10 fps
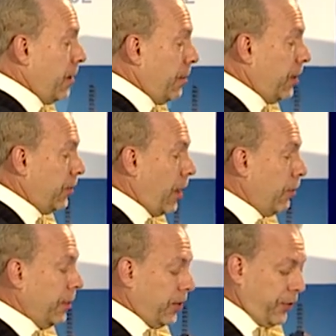Because
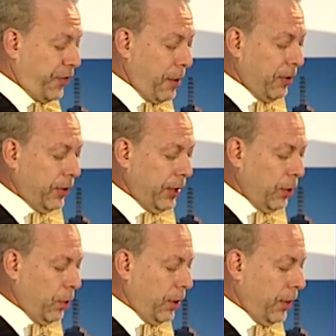governments are famously
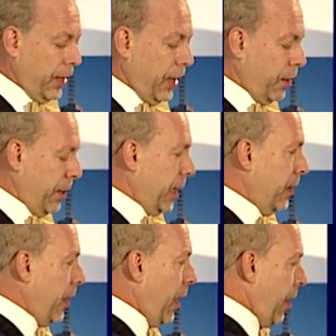the enemy
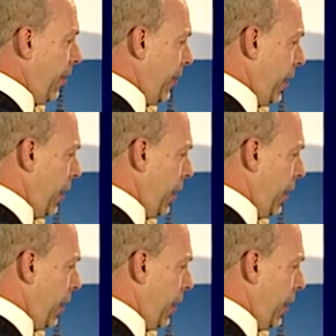of